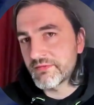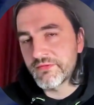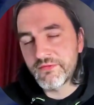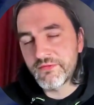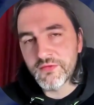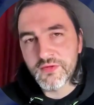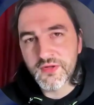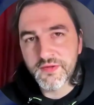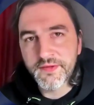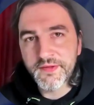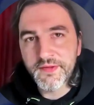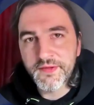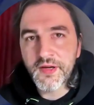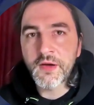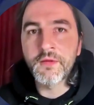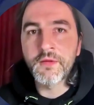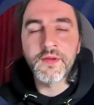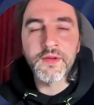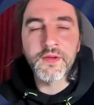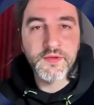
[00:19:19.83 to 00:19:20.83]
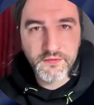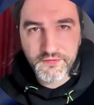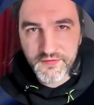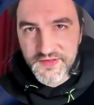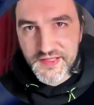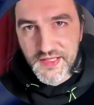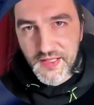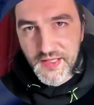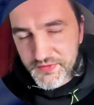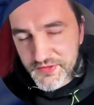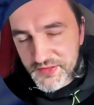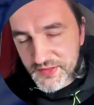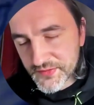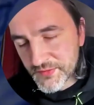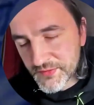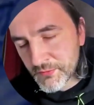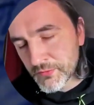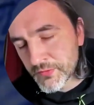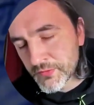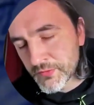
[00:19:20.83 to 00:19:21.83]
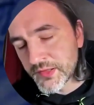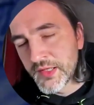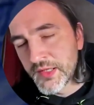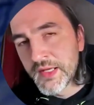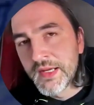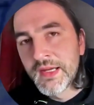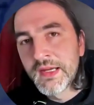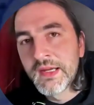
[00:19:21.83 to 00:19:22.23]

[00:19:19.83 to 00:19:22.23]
for 1,000 of attempts in total.